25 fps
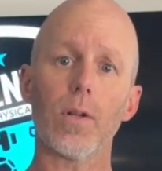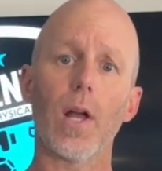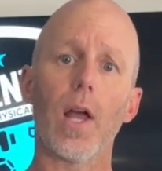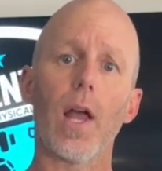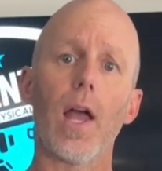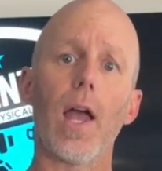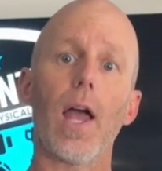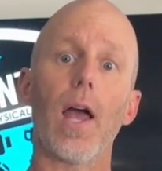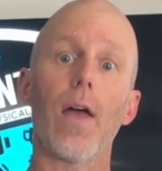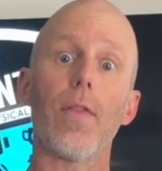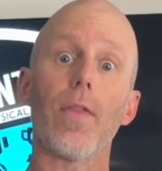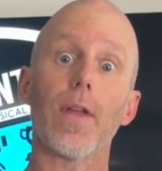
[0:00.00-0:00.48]

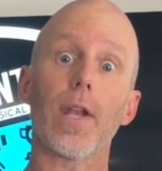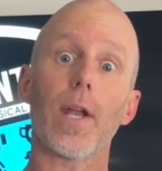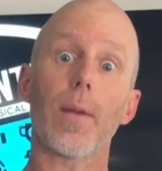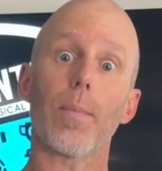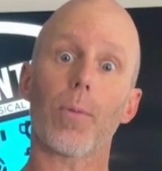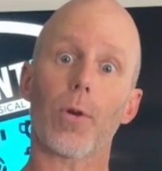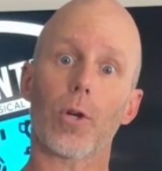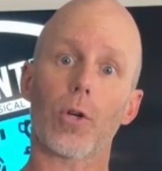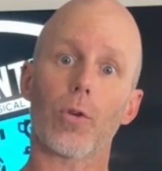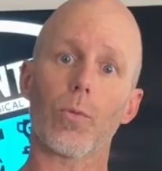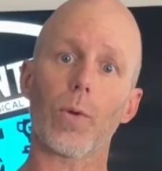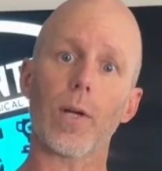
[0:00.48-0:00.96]
and then a
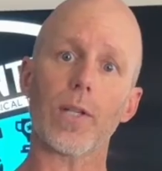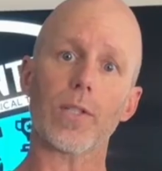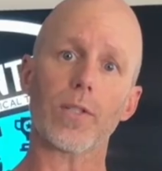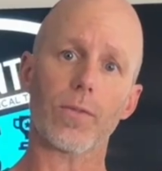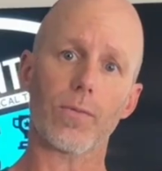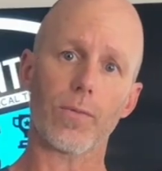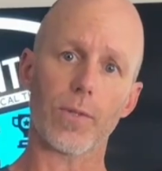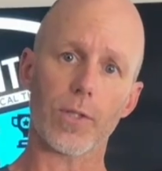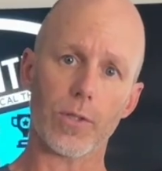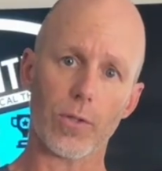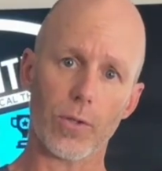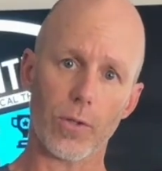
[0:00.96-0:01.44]
progressive
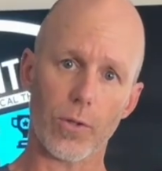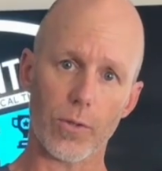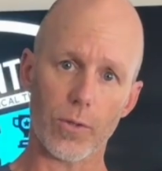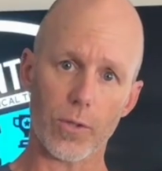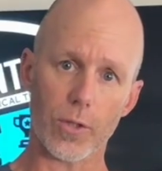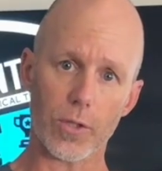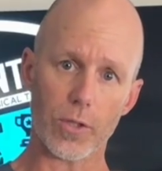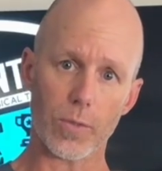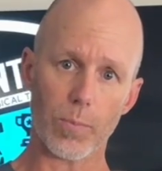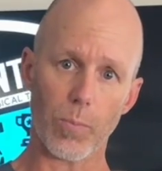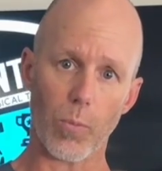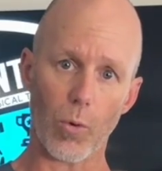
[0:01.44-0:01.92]
return to
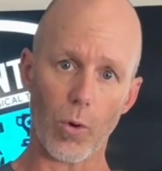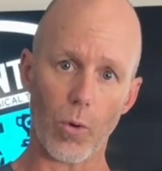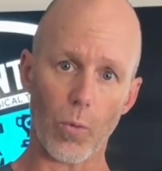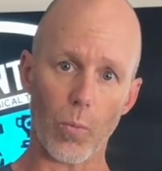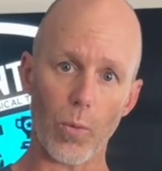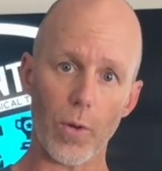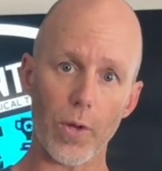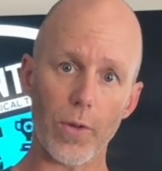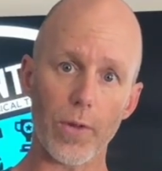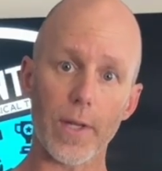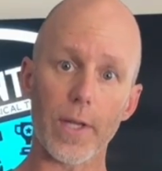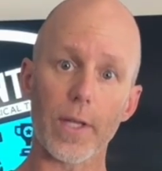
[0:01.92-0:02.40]
sport
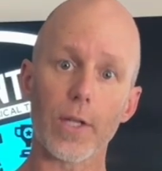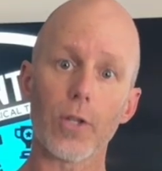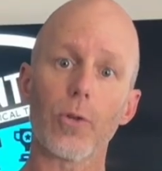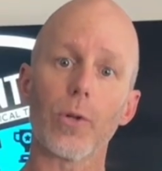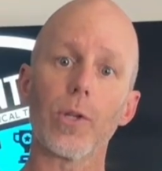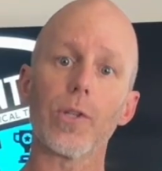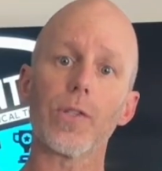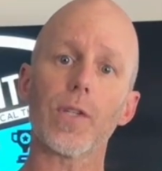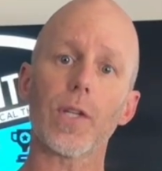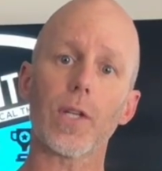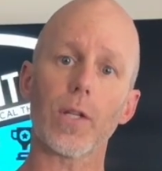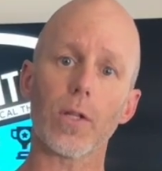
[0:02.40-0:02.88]
with
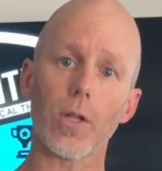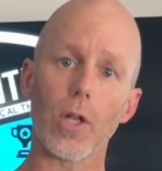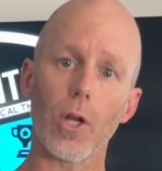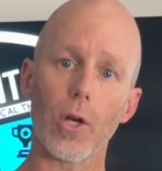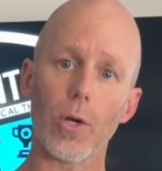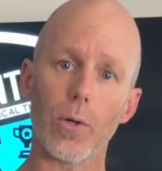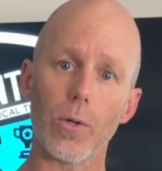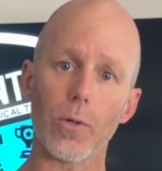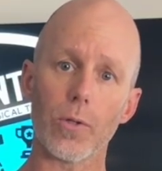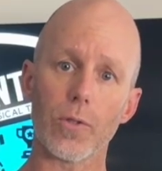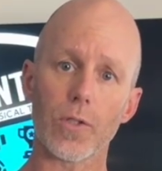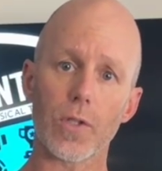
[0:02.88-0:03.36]
increasing
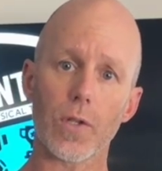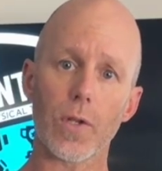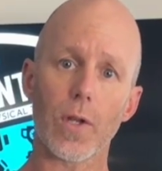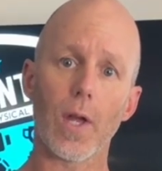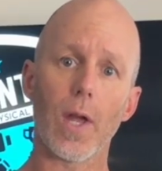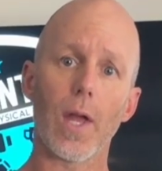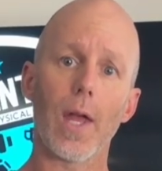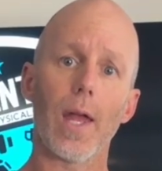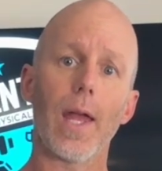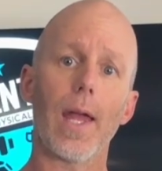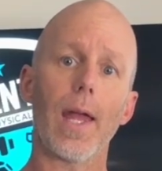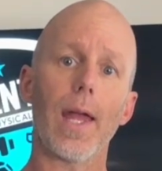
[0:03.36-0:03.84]
loads
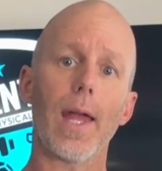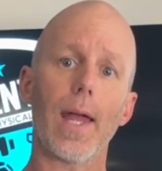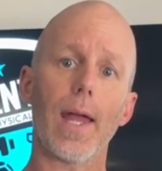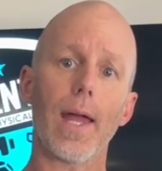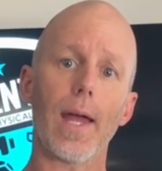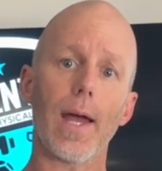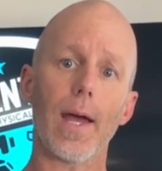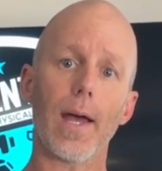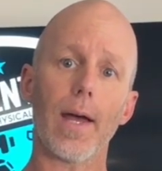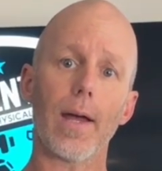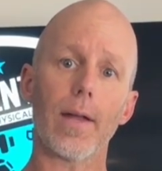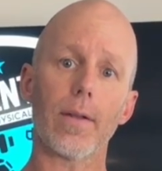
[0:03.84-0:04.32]

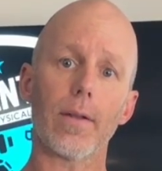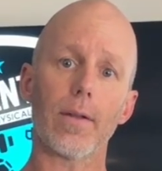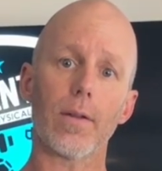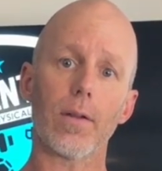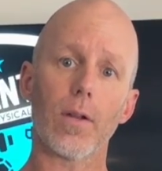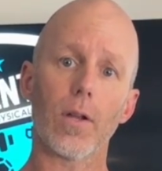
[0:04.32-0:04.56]
and